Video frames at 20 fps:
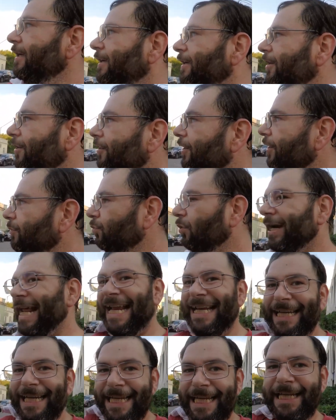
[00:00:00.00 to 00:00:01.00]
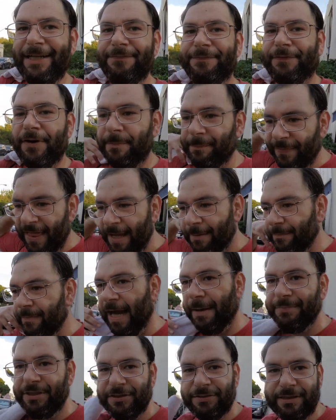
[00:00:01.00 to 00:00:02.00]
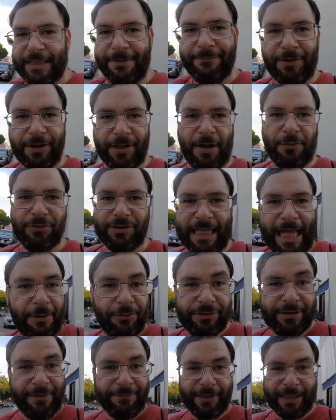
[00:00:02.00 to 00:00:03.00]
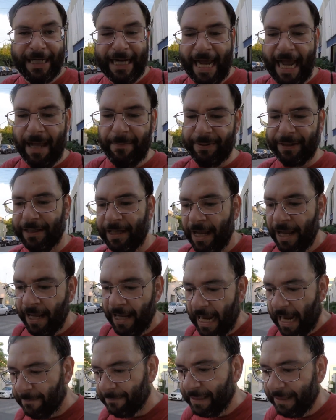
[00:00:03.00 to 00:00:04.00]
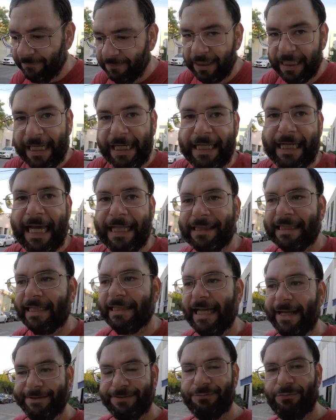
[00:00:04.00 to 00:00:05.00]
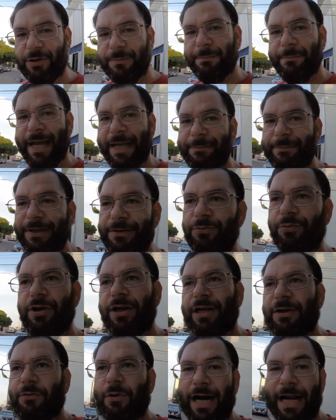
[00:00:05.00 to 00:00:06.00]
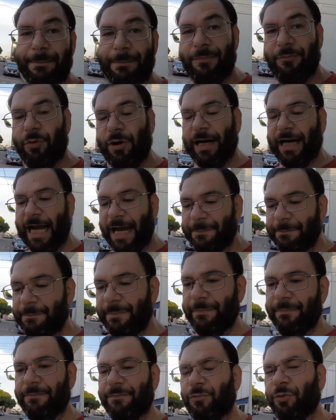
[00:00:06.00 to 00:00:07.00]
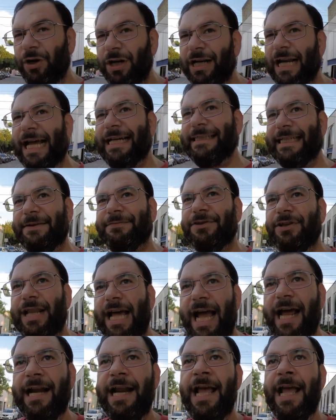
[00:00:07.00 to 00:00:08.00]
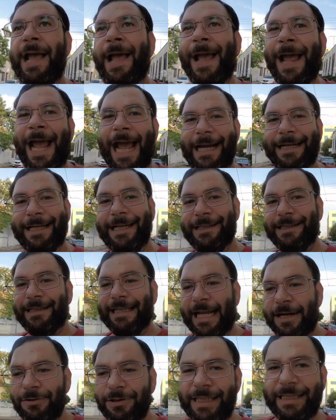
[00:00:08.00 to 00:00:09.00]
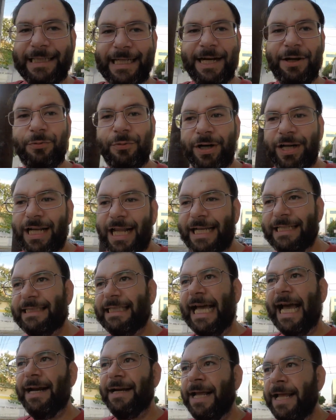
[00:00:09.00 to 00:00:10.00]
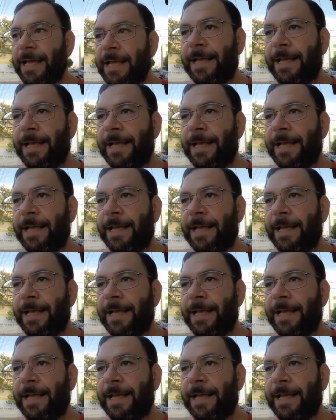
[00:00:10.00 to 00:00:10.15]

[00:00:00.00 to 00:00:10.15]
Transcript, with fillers: you know what I need from them. I'm just never I was that was never gonna happen. I'm never gonna get that. That's what made me real what I'm what I'm realized after that. And then not only did I realize that,